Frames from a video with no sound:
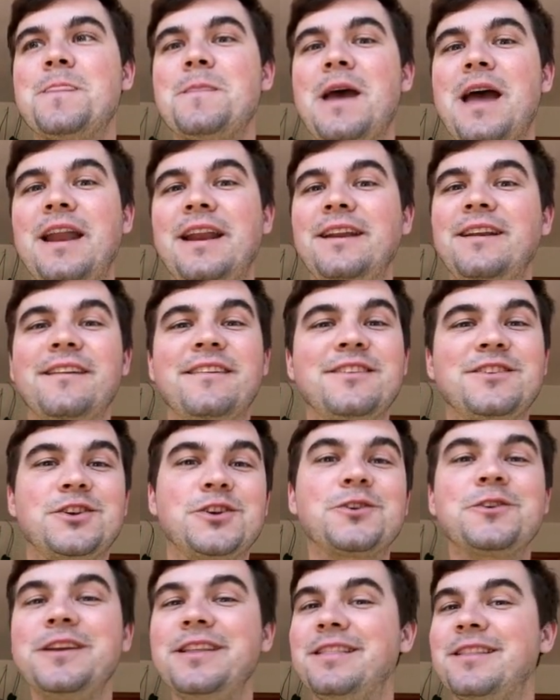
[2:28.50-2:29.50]
and he doesn't
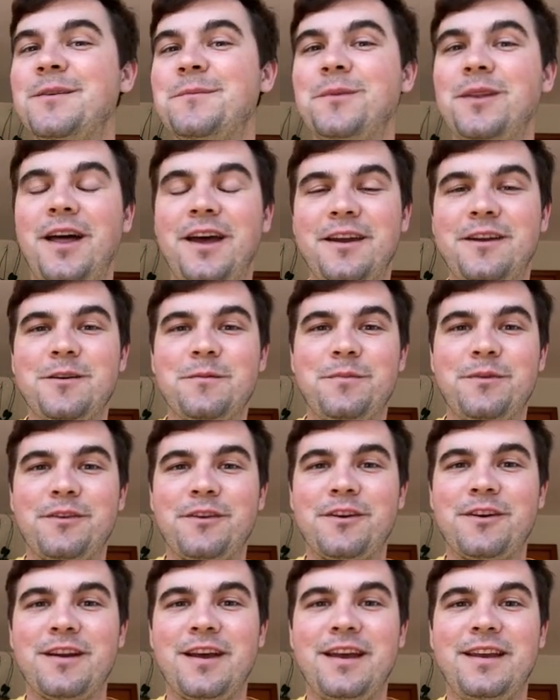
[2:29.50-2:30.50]
treat them like
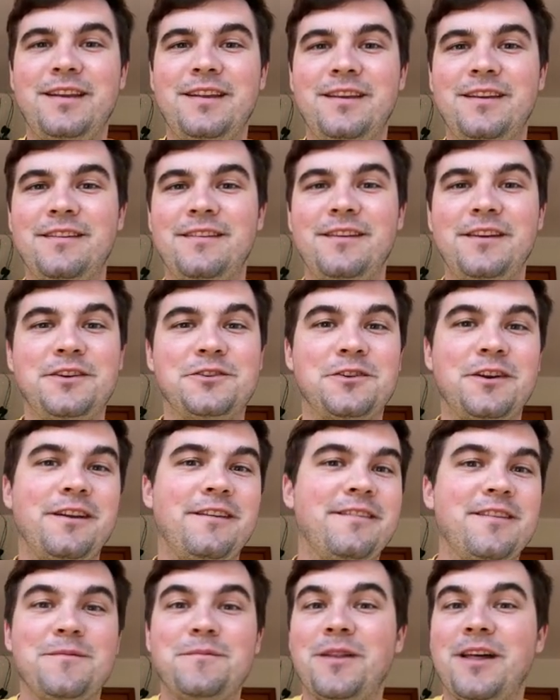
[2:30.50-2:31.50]
absurd ideas. He
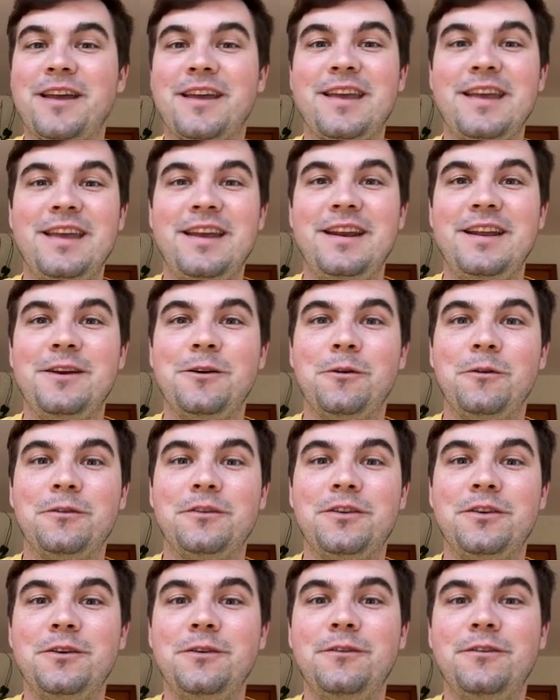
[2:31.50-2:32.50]
treats them like any old
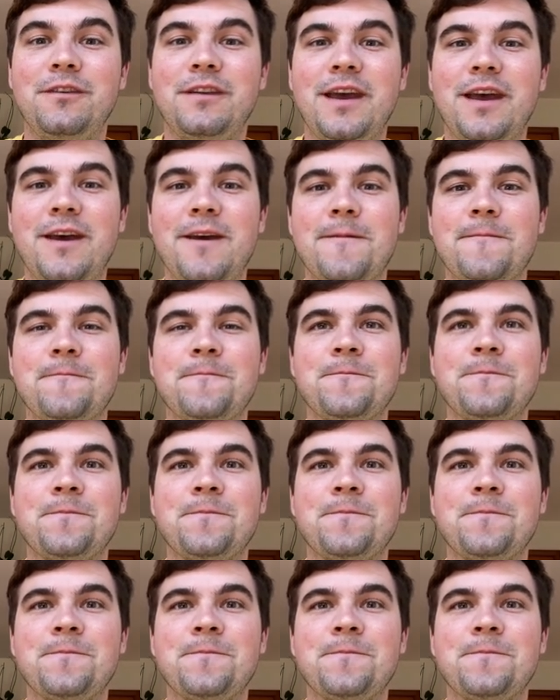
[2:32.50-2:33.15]
Tuesday.